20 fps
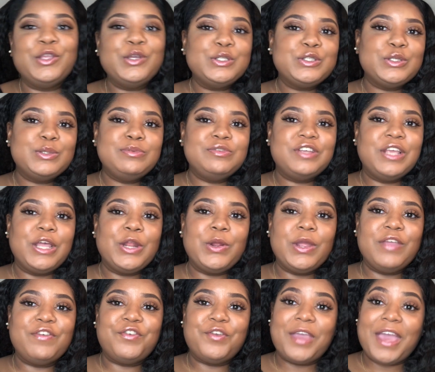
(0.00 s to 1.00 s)
YouTube channel
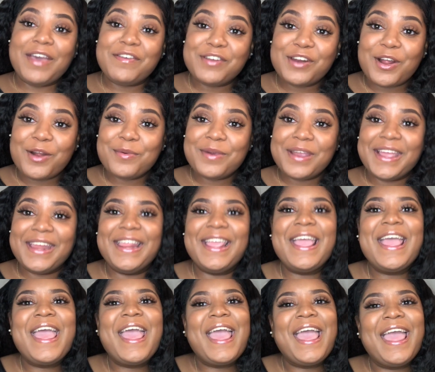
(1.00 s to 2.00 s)
if you haven't already.